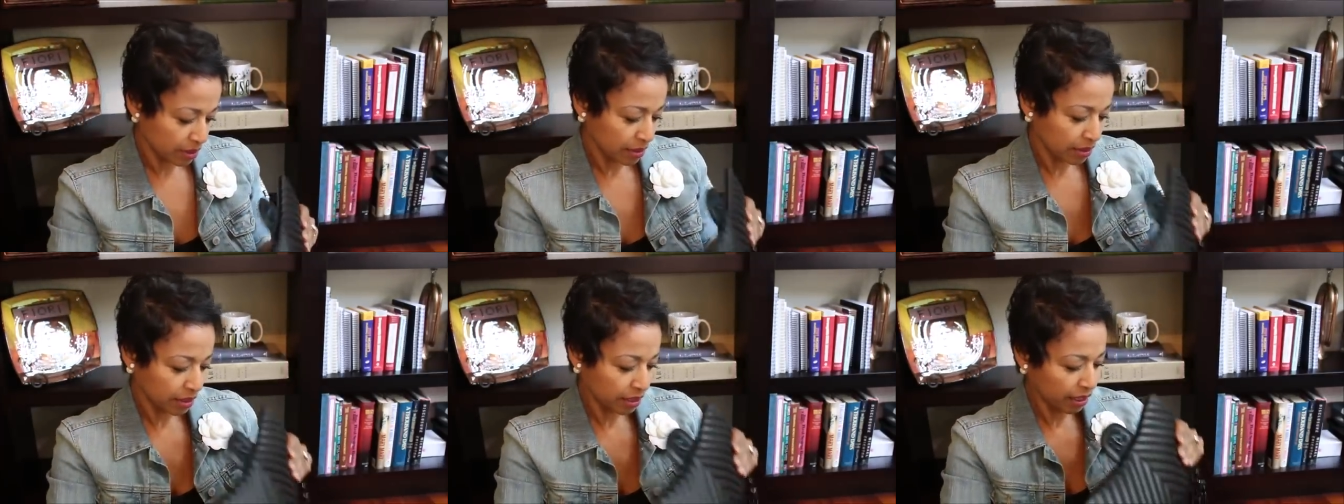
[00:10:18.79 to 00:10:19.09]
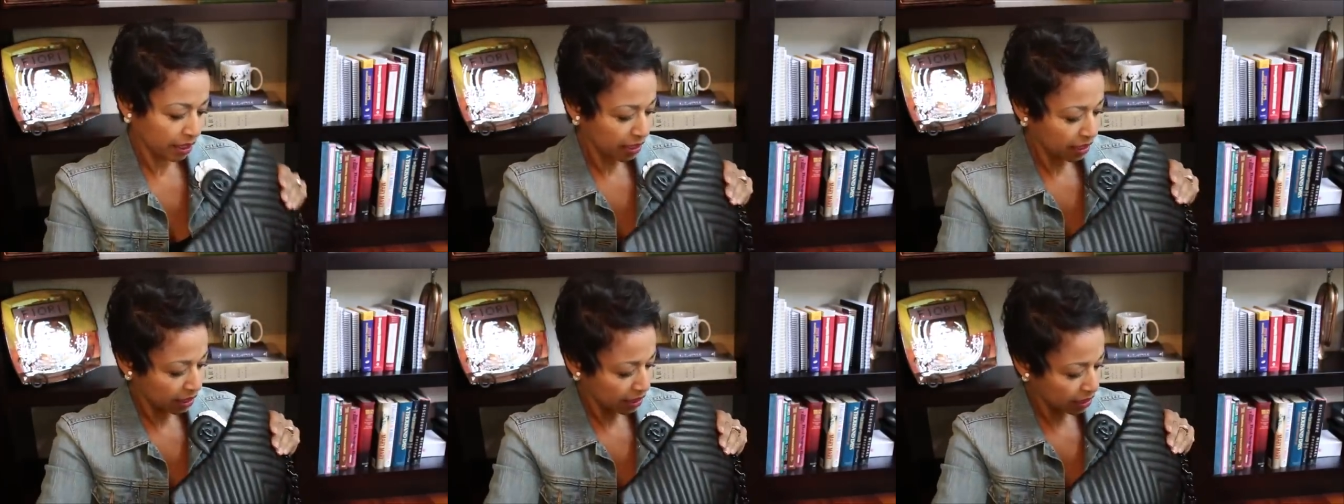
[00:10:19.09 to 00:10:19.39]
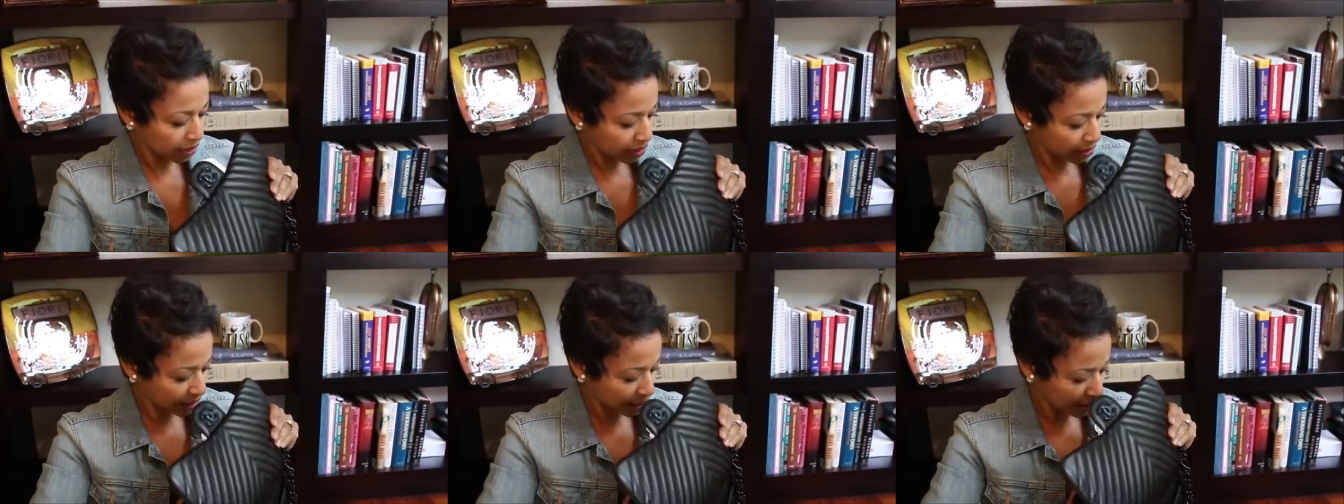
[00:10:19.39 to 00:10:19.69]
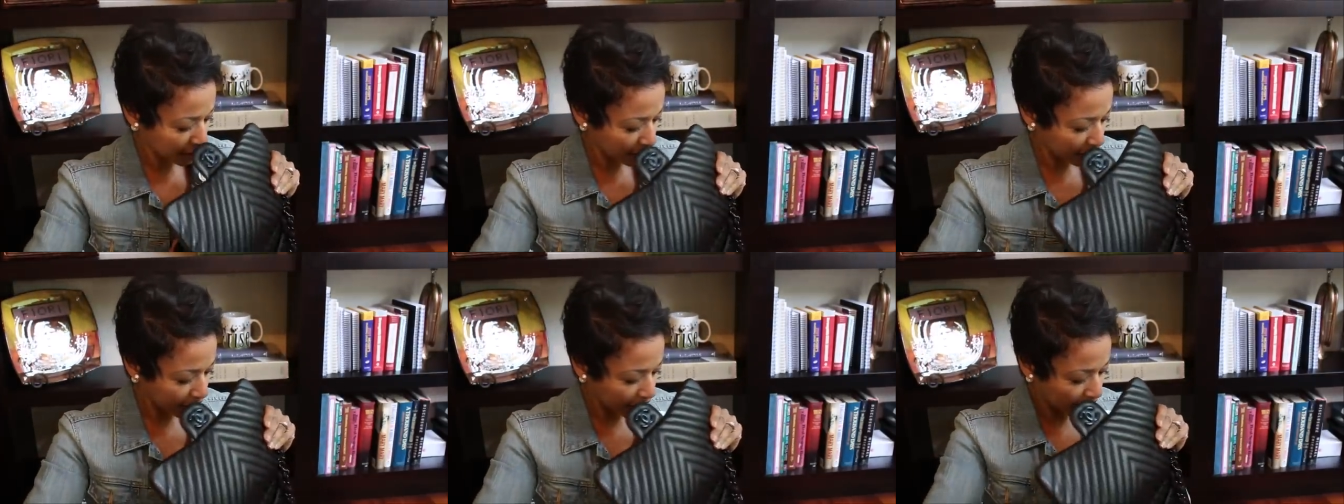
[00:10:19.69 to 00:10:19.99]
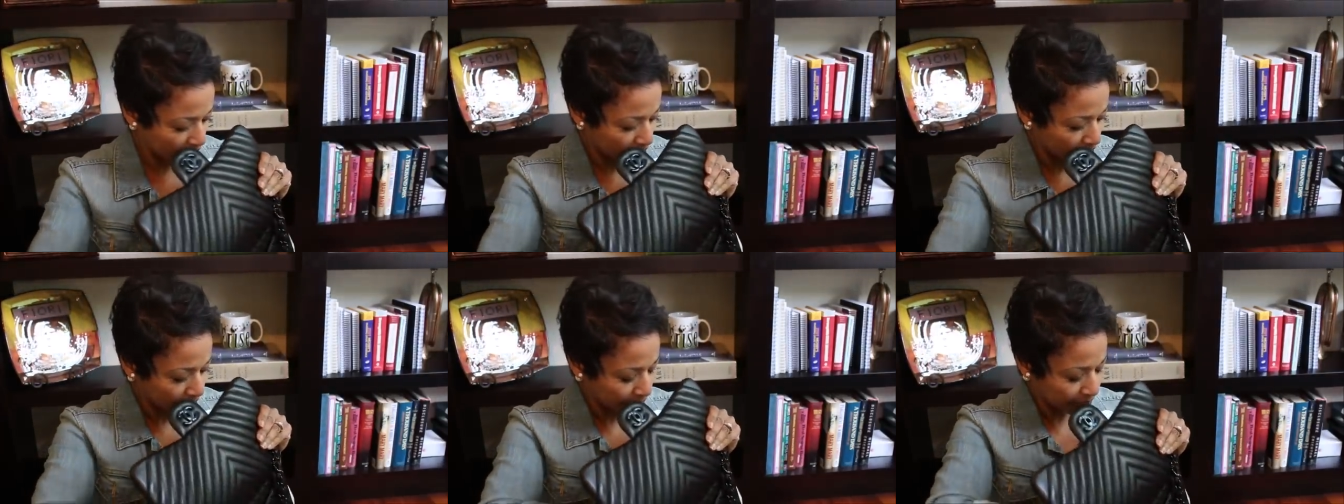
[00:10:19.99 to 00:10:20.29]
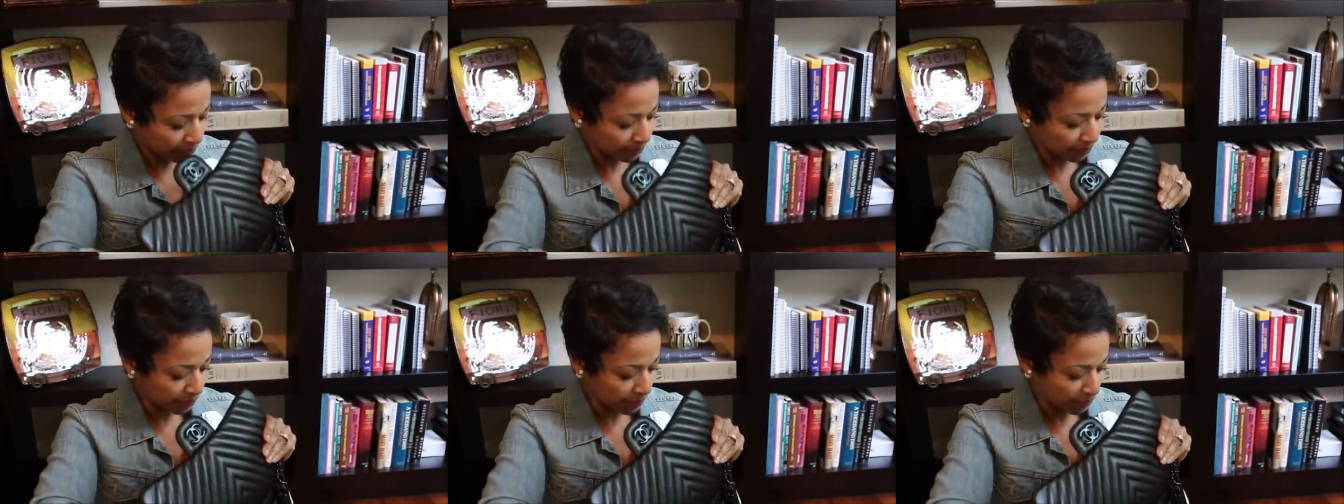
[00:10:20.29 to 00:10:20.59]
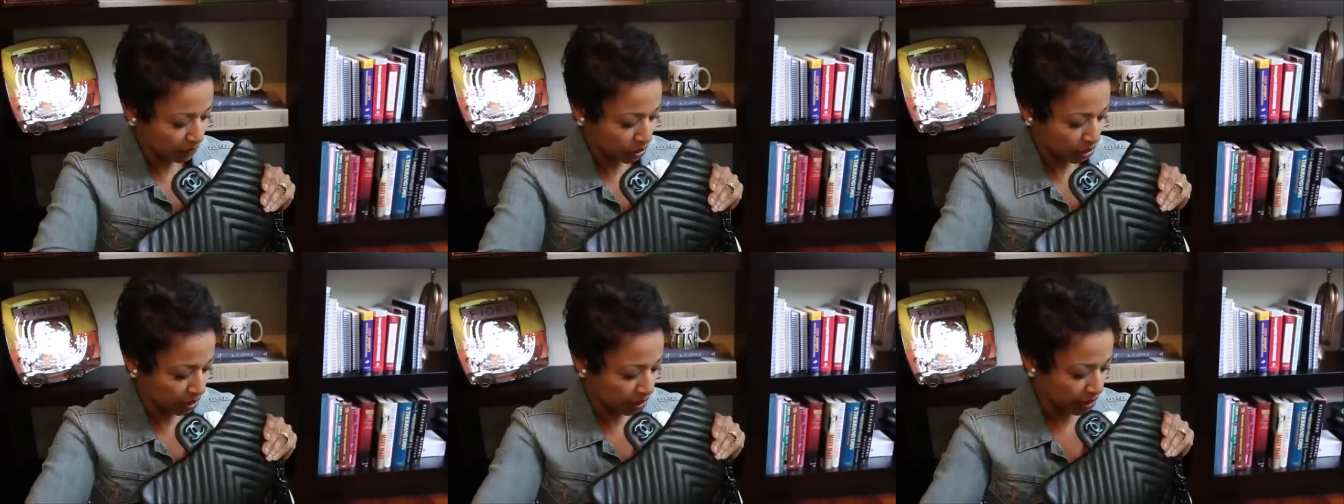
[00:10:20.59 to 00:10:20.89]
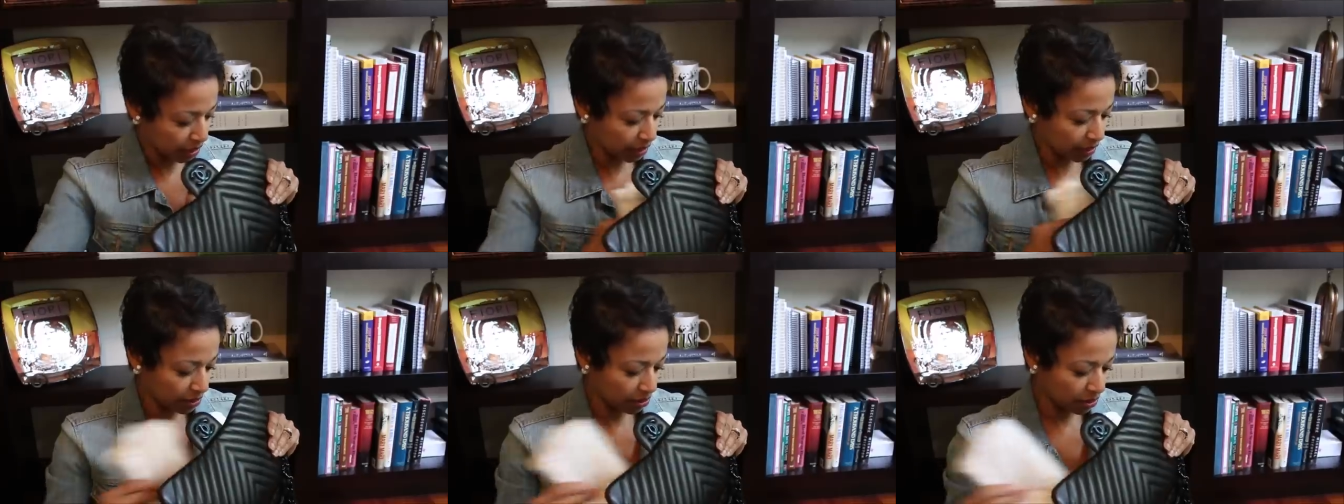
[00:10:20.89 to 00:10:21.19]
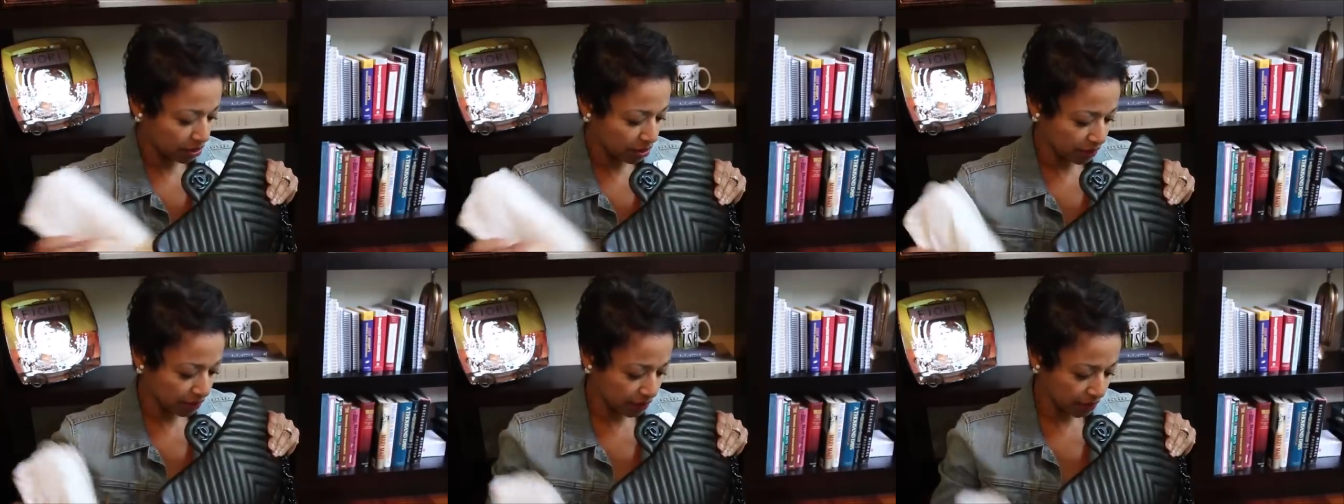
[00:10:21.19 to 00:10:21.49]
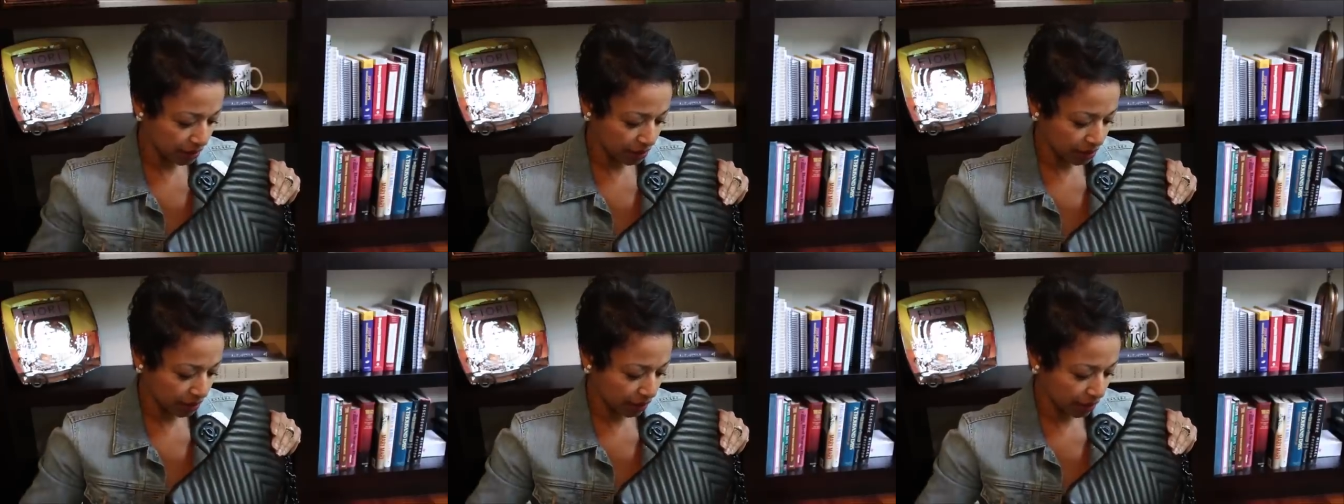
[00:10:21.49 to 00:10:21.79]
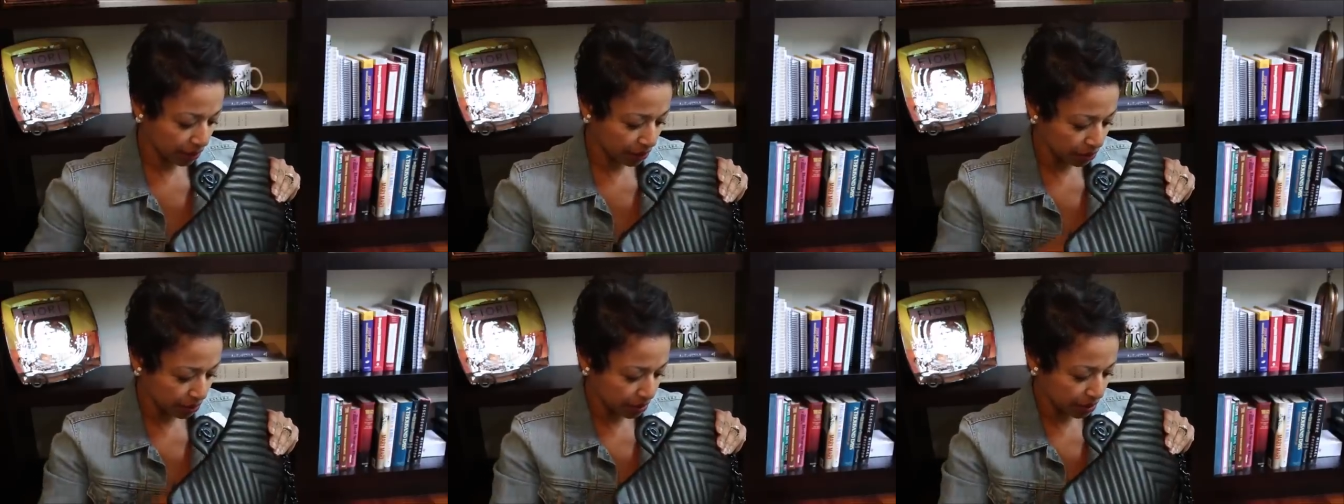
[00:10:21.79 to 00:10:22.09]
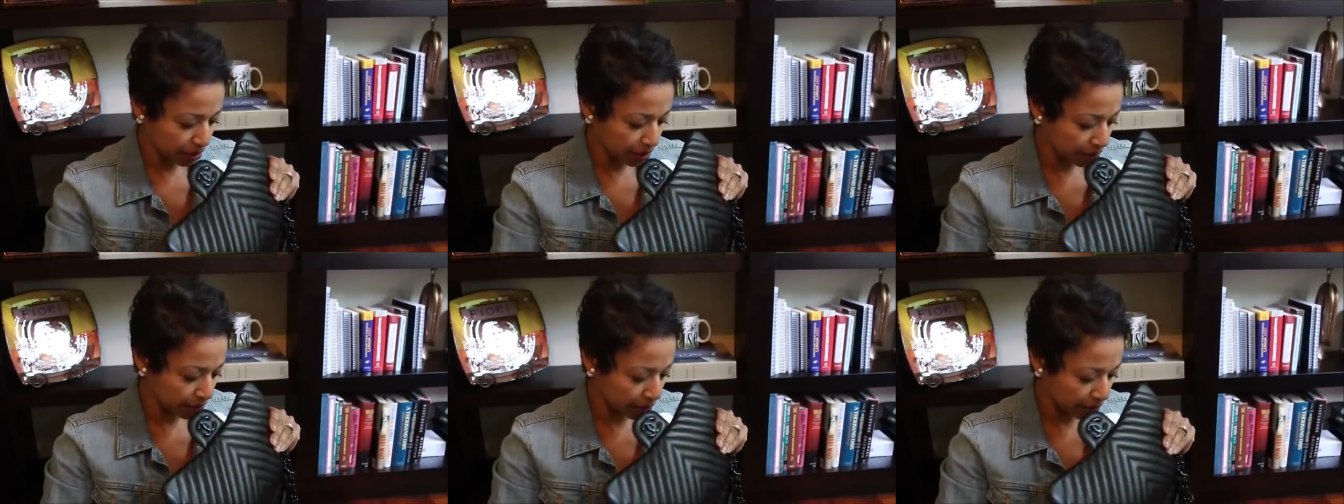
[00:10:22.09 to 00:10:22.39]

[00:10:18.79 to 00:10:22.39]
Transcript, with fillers: Look in the inside. take all of this out.